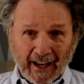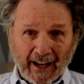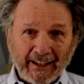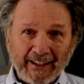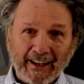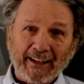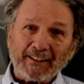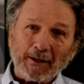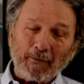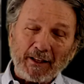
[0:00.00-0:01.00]
and uh,
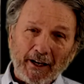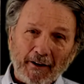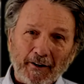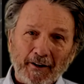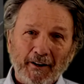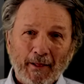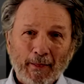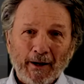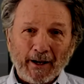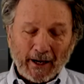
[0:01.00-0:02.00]
some of the other
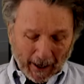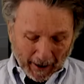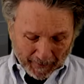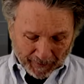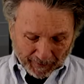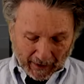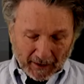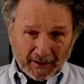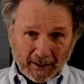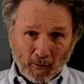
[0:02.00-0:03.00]
um,
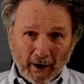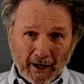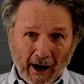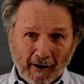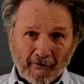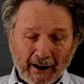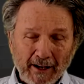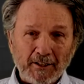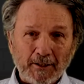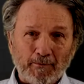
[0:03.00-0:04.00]
somewhat
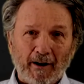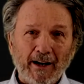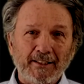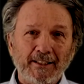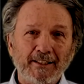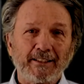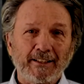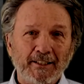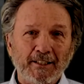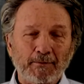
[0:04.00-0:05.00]
outrageous prices
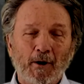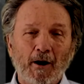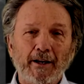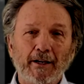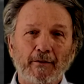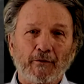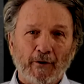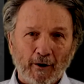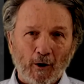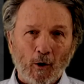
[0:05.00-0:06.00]
in this market
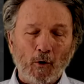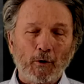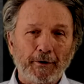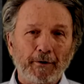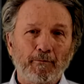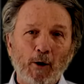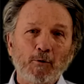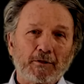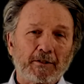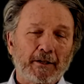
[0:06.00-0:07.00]
for old
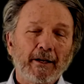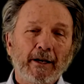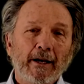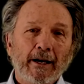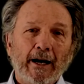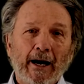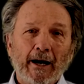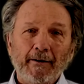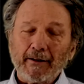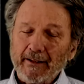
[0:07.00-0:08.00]
boats,
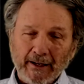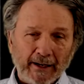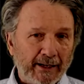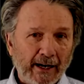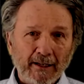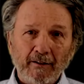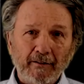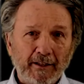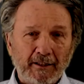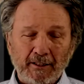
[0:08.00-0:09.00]
uh, you gotta
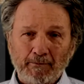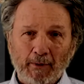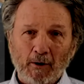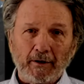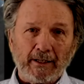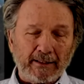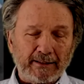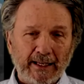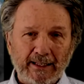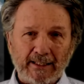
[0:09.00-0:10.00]
look at this boat and
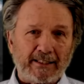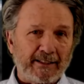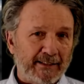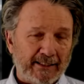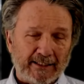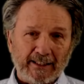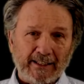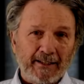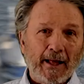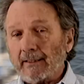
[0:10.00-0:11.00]
take it
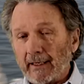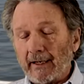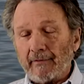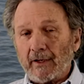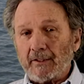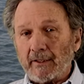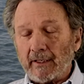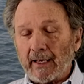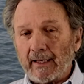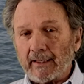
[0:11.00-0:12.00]
seriously. I invite you to
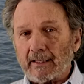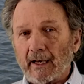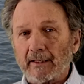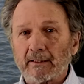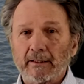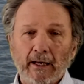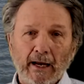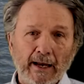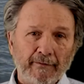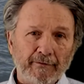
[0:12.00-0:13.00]
get in touch.
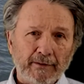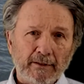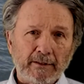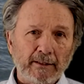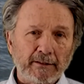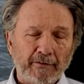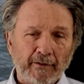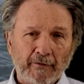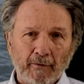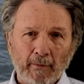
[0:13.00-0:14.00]
I have tons of
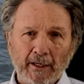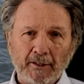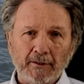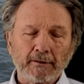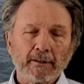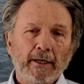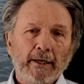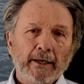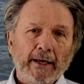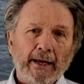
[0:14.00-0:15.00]
information,
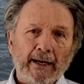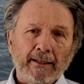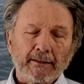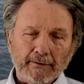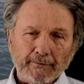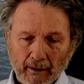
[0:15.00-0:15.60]
and,